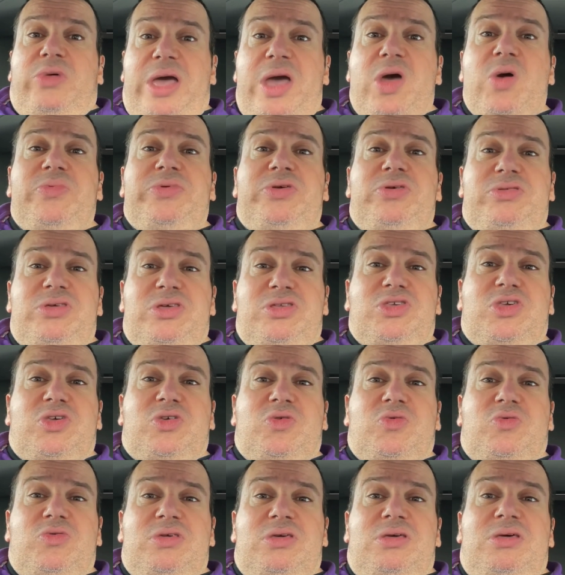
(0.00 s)
help you to
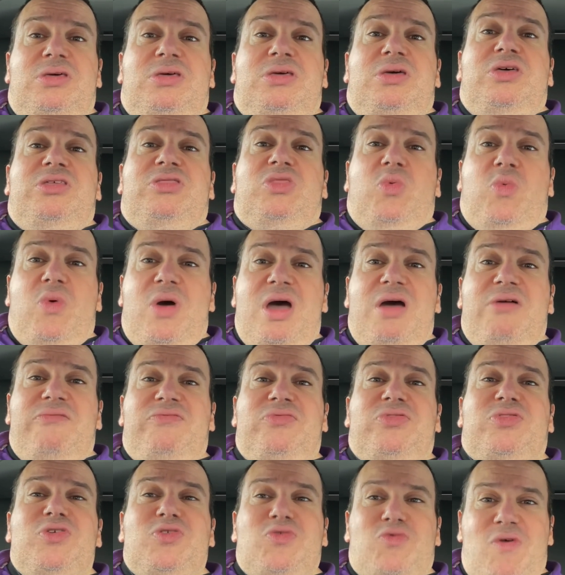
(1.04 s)
choose the WAV
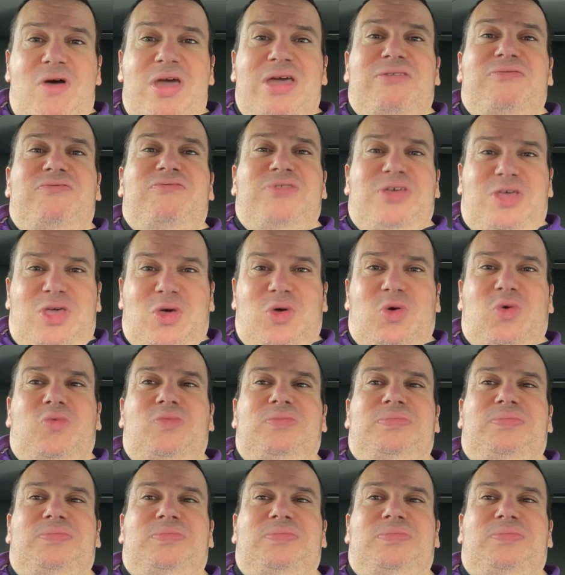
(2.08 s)
that's right for you.